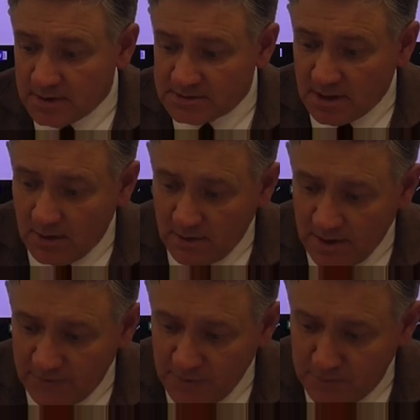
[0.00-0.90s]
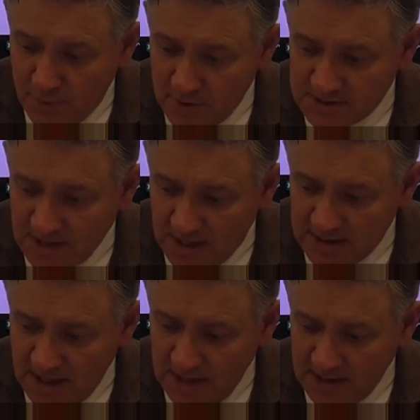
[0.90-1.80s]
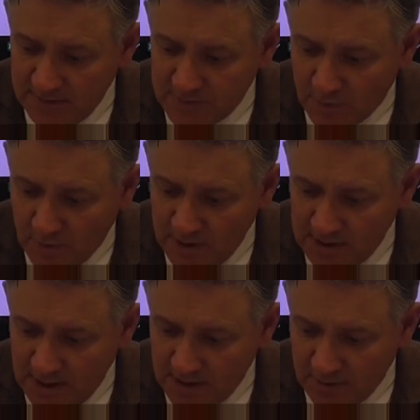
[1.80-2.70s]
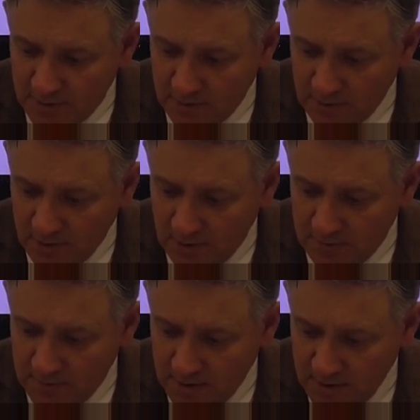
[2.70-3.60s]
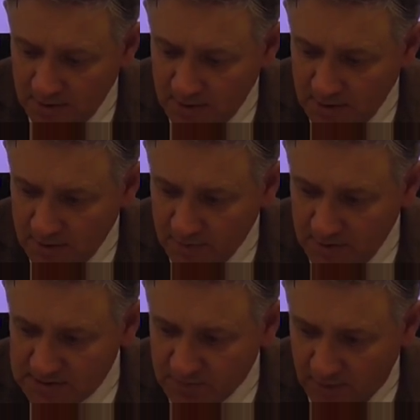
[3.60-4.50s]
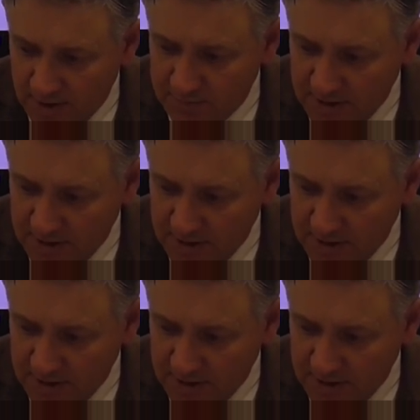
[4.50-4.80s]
So if you push that negative 20 nanocoulomb this way